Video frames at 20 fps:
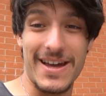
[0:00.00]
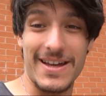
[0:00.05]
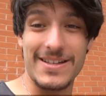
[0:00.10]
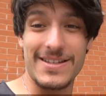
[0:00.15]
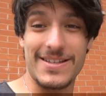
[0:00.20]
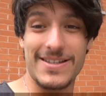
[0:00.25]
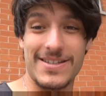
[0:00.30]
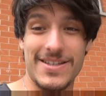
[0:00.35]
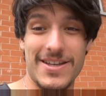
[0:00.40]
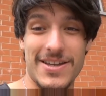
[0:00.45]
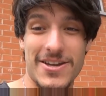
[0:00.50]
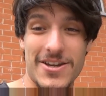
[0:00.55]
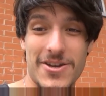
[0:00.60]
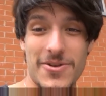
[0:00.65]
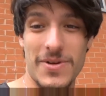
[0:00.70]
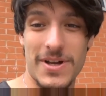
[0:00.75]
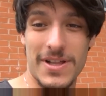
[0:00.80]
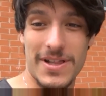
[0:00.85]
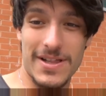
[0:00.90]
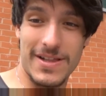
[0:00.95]

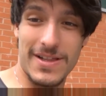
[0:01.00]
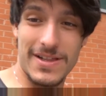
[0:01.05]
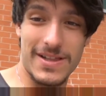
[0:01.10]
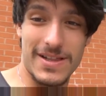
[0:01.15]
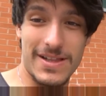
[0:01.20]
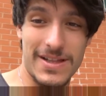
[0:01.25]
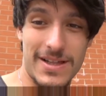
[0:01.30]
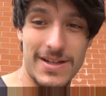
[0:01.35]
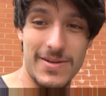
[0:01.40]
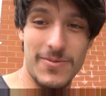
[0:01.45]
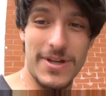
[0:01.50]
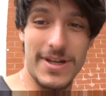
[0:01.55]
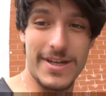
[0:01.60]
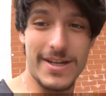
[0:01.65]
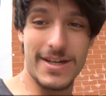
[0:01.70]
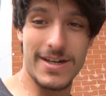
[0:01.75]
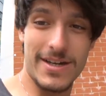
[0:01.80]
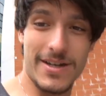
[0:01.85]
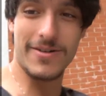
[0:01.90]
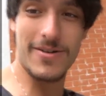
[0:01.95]
so there we
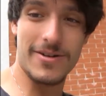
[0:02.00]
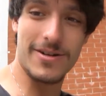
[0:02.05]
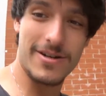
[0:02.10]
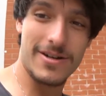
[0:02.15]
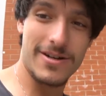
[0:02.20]
go.